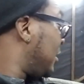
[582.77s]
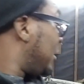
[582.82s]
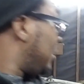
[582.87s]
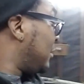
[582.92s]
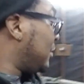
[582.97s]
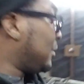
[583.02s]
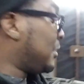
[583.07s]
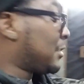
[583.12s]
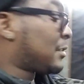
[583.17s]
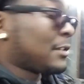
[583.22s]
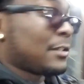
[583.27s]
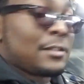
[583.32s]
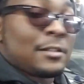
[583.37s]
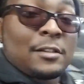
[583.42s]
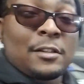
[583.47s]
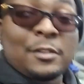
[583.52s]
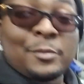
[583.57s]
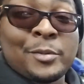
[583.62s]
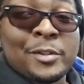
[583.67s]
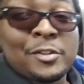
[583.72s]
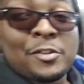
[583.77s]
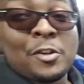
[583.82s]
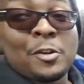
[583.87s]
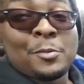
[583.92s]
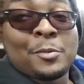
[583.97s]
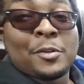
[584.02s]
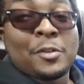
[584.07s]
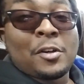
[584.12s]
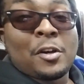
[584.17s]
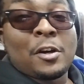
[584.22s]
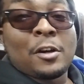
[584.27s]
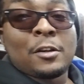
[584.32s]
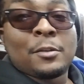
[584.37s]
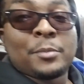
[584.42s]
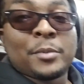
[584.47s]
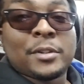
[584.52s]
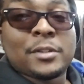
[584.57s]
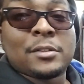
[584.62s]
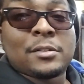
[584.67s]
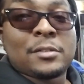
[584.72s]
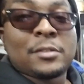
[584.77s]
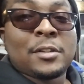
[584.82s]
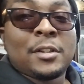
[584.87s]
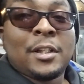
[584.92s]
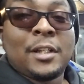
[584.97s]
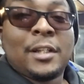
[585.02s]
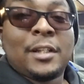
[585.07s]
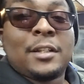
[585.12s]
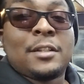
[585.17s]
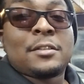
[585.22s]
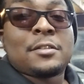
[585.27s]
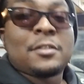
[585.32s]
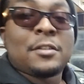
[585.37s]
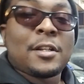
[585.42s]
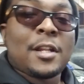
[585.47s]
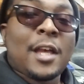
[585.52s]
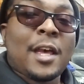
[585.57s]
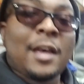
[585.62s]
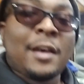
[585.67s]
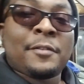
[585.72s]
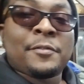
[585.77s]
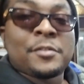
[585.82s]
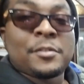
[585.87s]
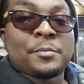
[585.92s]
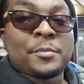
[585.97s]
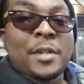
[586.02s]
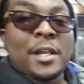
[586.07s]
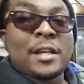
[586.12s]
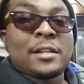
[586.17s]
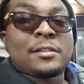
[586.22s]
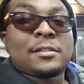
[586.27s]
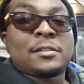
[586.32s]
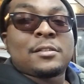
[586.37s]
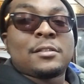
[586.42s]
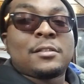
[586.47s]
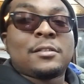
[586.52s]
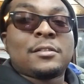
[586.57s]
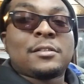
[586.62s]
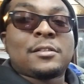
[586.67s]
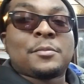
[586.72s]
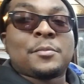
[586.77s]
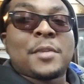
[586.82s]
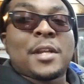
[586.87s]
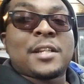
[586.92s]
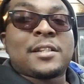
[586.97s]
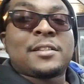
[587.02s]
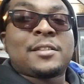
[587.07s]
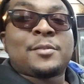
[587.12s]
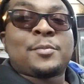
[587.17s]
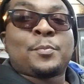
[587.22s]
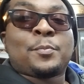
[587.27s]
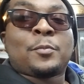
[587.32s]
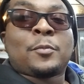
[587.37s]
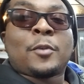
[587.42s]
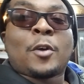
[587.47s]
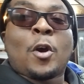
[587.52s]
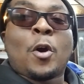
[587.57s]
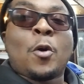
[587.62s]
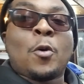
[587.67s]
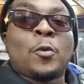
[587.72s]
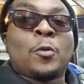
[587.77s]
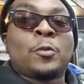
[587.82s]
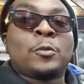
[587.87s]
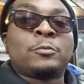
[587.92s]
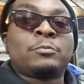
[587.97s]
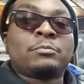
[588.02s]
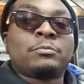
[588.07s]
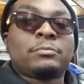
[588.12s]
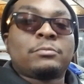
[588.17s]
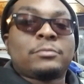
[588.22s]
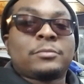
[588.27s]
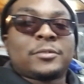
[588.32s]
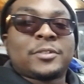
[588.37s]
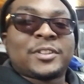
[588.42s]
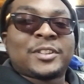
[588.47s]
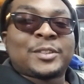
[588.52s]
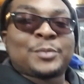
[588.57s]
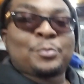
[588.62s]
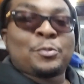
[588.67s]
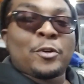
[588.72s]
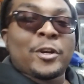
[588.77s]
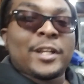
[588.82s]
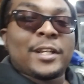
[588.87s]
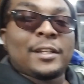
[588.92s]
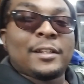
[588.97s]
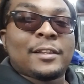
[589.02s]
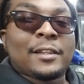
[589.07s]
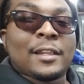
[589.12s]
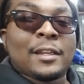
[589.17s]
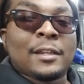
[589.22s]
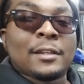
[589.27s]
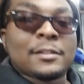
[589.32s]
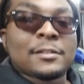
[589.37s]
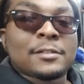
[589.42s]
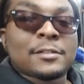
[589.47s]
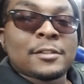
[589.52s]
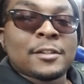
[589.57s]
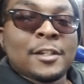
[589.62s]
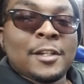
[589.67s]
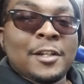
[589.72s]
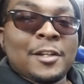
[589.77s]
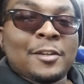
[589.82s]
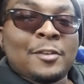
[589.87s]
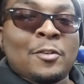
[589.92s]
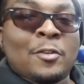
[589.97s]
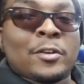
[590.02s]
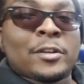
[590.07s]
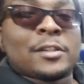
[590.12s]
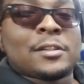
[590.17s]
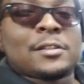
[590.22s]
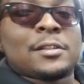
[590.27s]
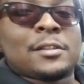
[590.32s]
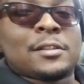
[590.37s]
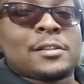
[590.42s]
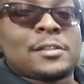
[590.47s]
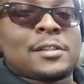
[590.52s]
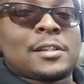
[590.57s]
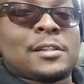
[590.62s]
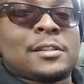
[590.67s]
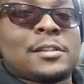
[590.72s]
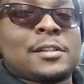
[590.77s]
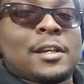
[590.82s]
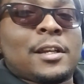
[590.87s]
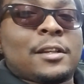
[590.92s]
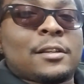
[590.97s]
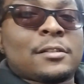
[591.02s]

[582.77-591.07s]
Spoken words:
This isn't gonna be a turbo car, but it's gonna have some nice cold spray things going into this intake.